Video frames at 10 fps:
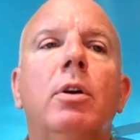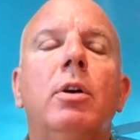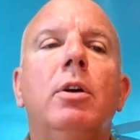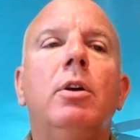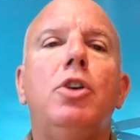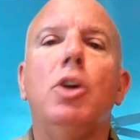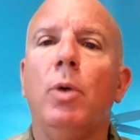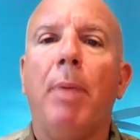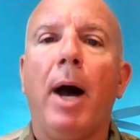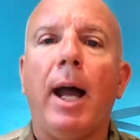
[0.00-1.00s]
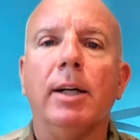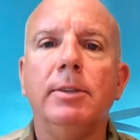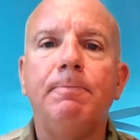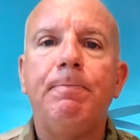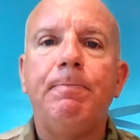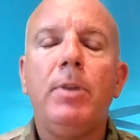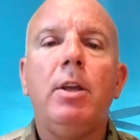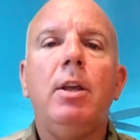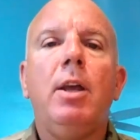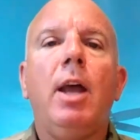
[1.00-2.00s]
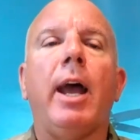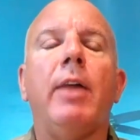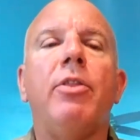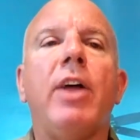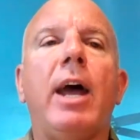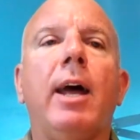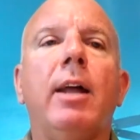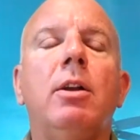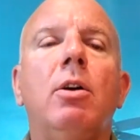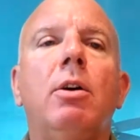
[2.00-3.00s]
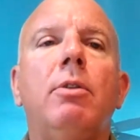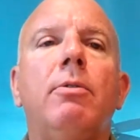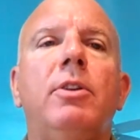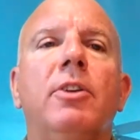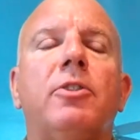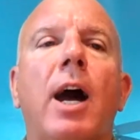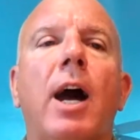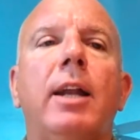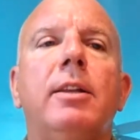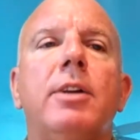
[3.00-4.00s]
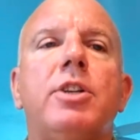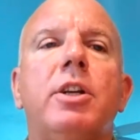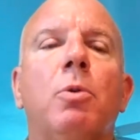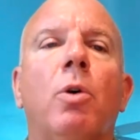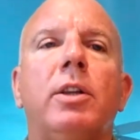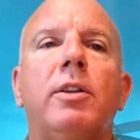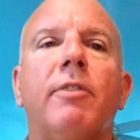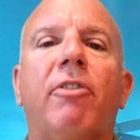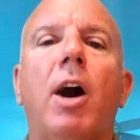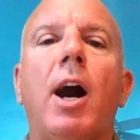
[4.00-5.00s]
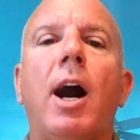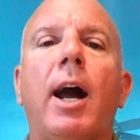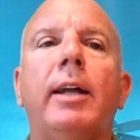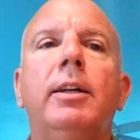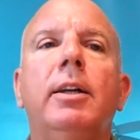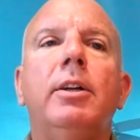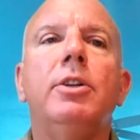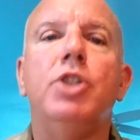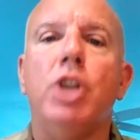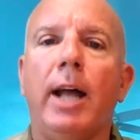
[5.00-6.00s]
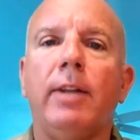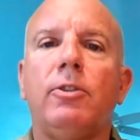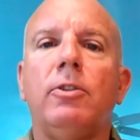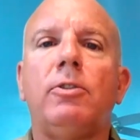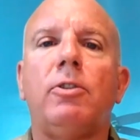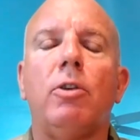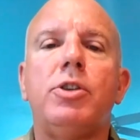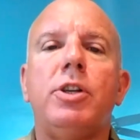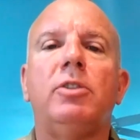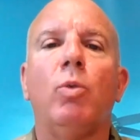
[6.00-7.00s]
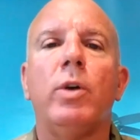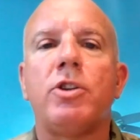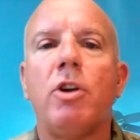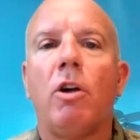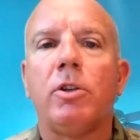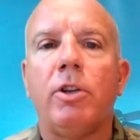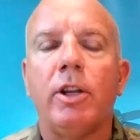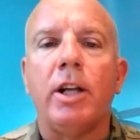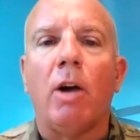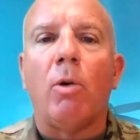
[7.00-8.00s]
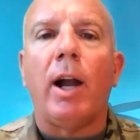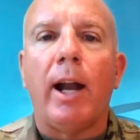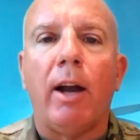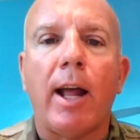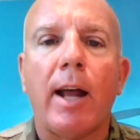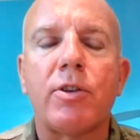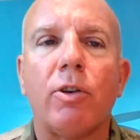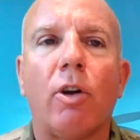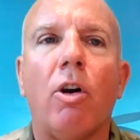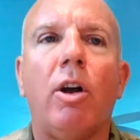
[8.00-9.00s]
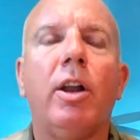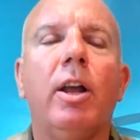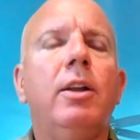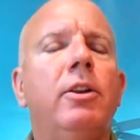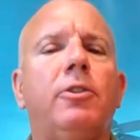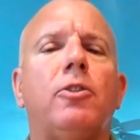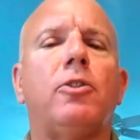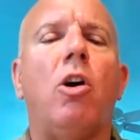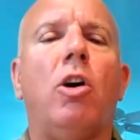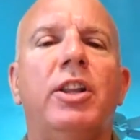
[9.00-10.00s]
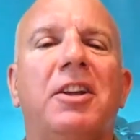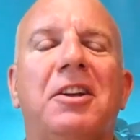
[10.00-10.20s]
Huey pilot, and then decided that she wanted to fly jets. So she switched over to the Delaware Air National Guard. This is all in the